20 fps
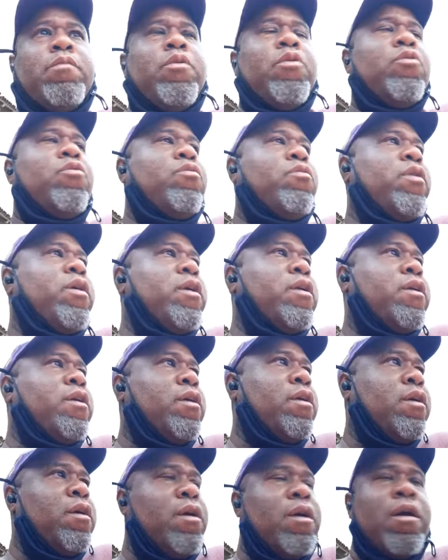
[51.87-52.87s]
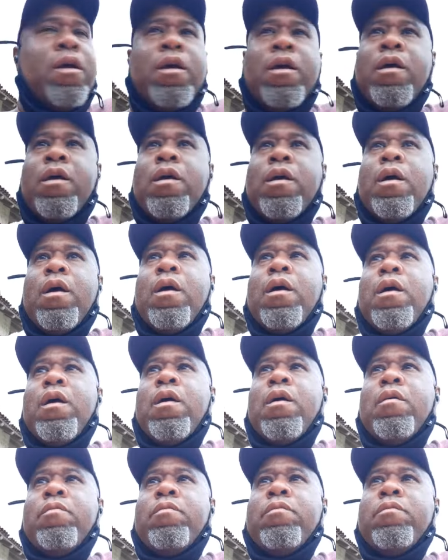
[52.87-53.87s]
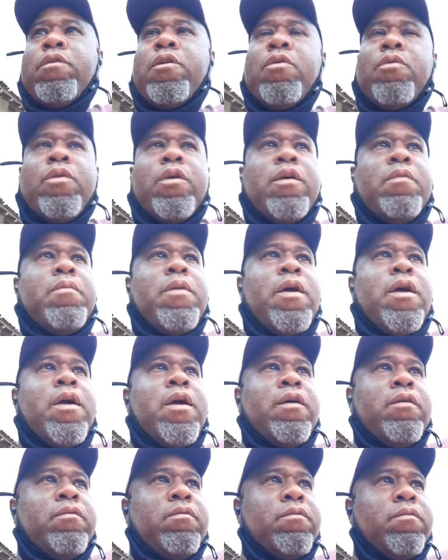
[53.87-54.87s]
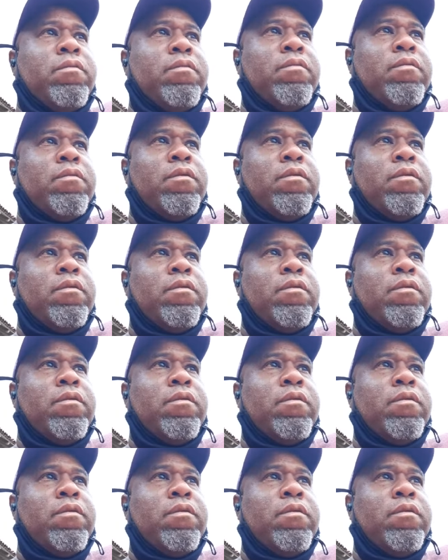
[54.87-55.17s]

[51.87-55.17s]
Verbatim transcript: big blue wrench. Um, don't get mad.